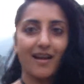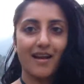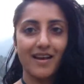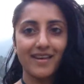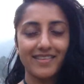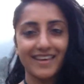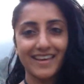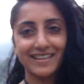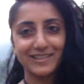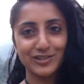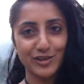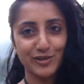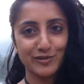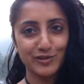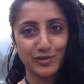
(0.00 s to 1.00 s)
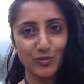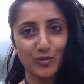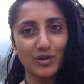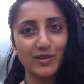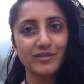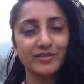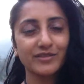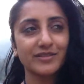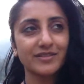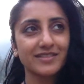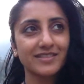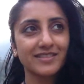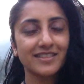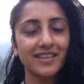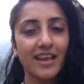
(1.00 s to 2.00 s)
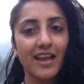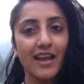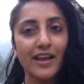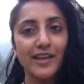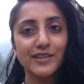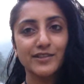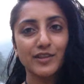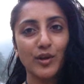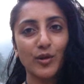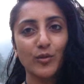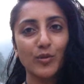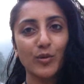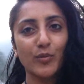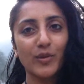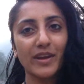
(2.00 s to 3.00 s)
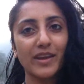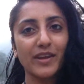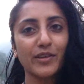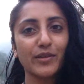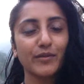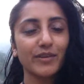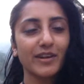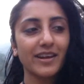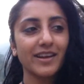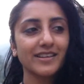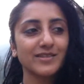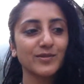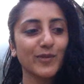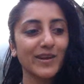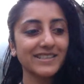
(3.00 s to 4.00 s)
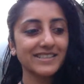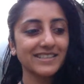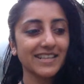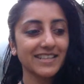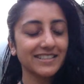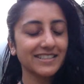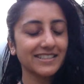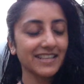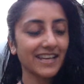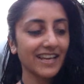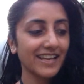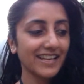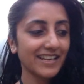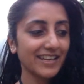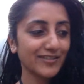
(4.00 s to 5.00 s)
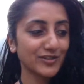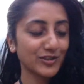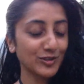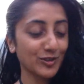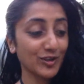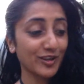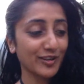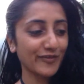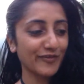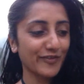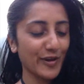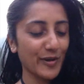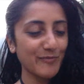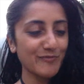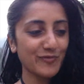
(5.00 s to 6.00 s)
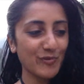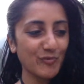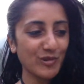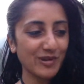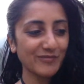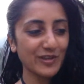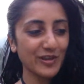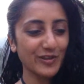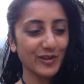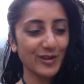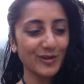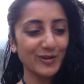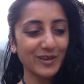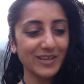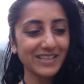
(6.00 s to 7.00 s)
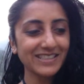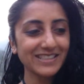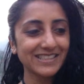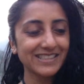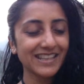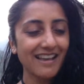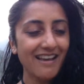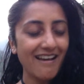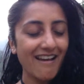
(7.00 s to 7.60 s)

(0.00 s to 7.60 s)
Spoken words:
Hi there, Cherish ones. So we're week three, it's Wednesday today. I've just got it confirmed from one of the other yogis.